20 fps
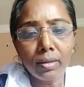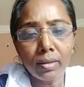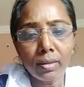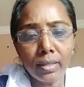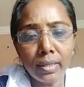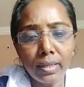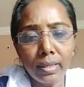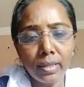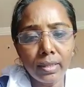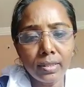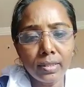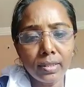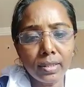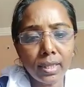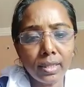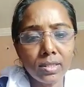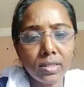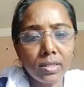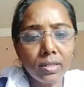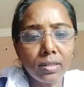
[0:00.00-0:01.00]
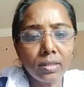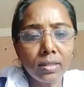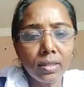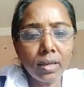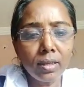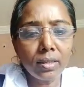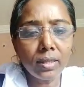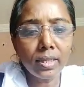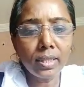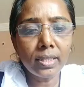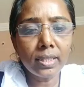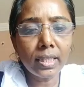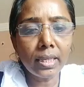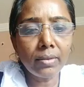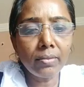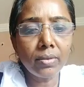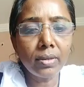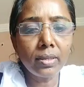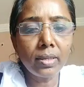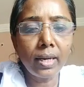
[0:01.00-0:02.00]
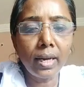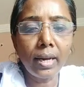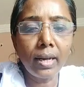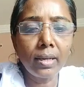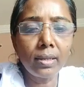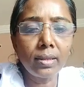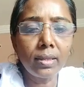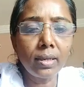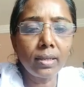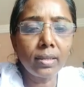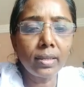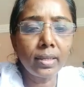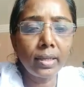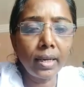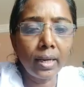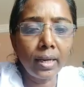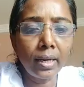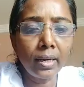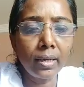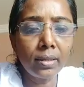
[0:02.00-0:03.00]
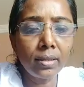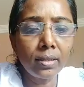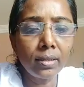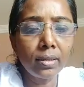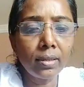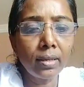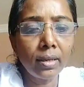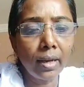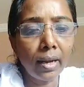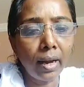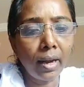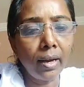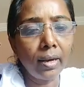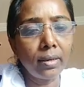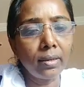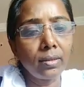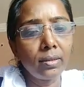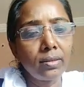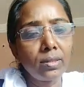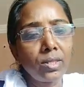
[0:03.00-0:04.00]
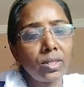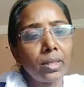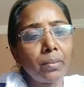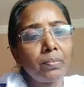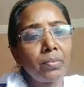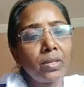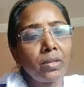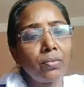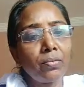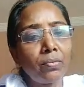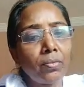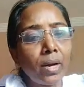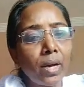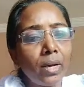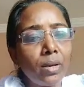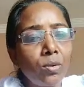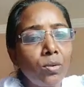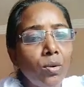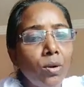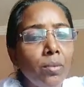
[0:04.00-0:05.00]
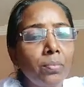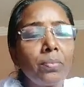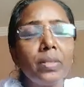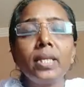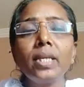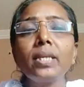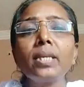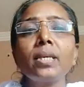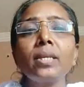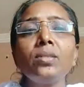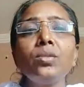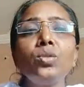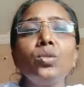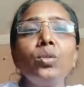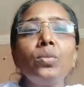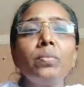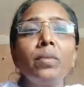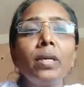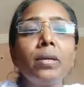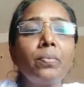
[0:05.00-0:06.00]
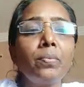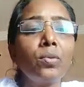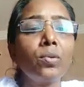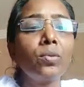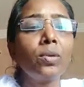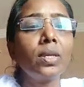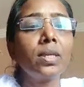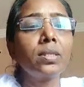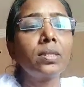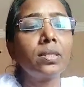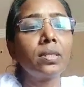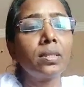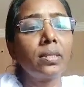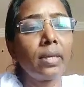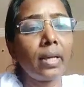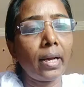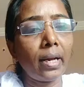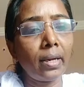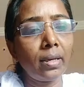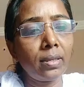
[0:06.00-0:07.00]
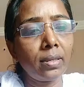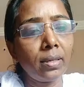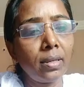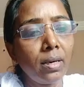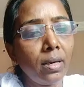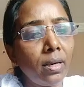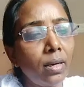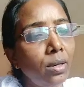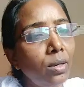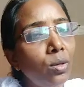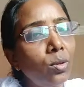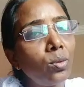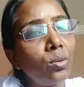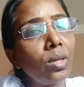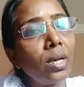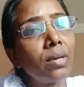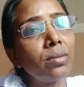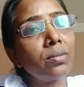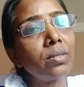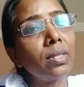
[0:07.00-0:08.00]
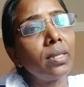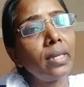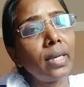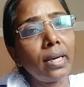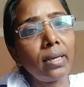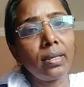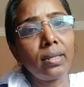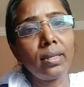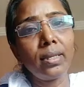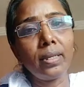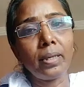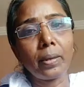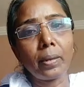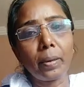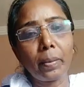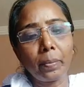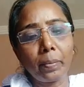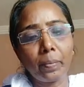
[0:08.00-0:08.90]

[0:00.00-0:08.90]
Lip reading: Again, section 37 and 38 and chapter 5 of the Consumer Protection Act 2019.